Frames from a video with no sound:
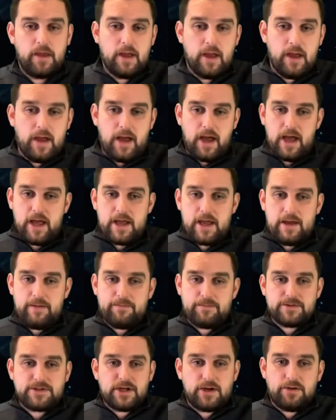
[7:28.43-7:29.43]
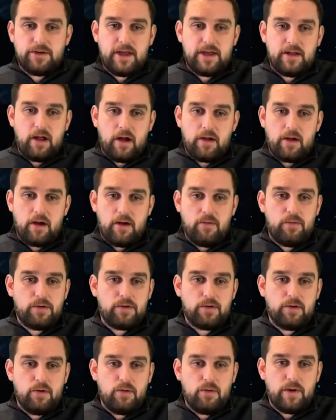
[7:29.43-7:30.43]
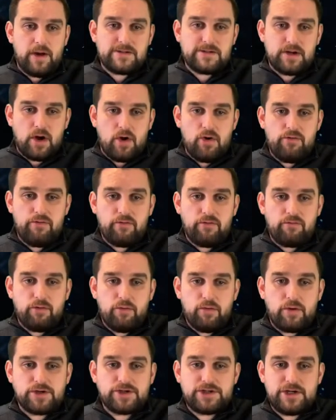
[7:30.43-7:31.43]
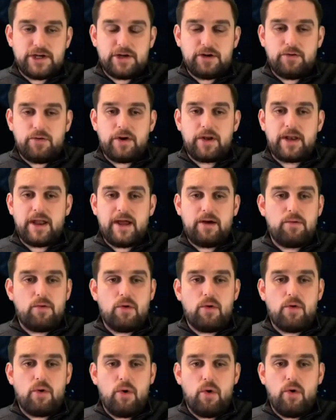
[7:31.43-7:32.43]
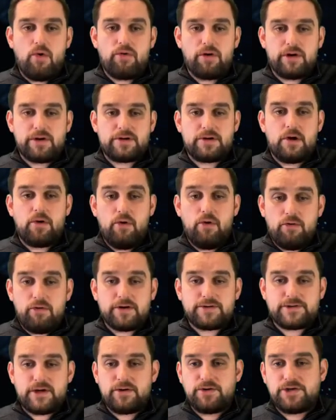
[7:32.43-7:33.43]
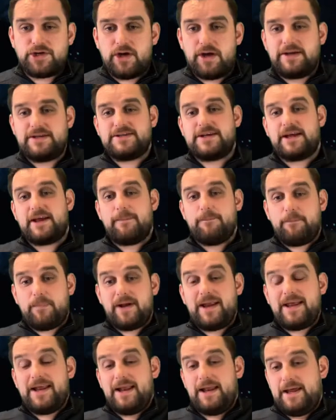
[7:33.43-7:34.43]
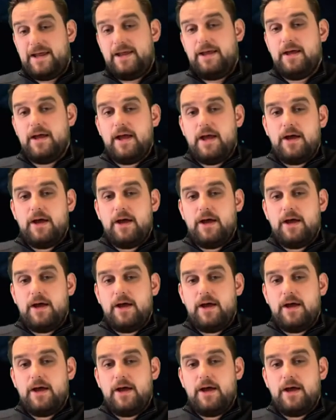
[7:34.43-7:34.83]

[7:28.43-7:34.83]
So yeah, I wouldn't always overrule a shitcoin now, or associate it completely